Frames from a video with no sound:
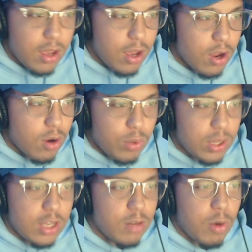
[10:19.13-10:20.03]
really
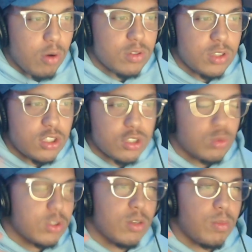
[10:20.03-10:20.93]
good motives. He just
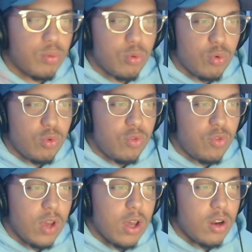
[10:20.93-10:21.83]
wants to prove
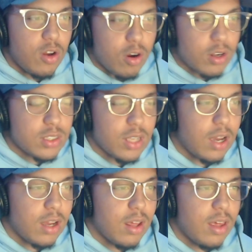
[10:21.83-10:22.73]

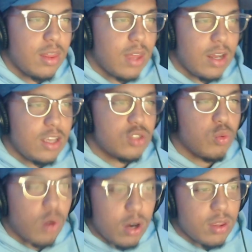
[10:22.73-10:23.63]
Darkseid that he's
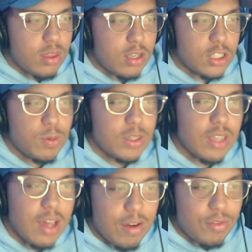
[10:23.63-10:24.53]
worthy, especially
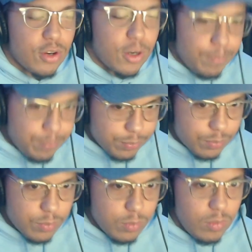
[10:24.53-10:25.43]
after
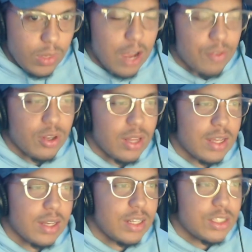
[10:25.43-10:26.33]

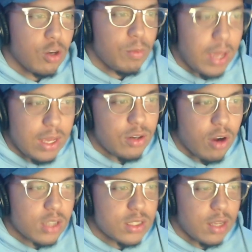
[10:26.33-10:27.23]
like disobeying
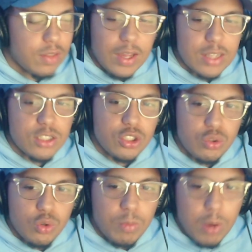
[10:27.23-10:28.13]
Darkseid. That's his
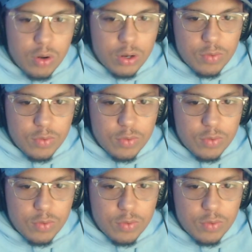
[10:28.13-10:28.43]
true motive,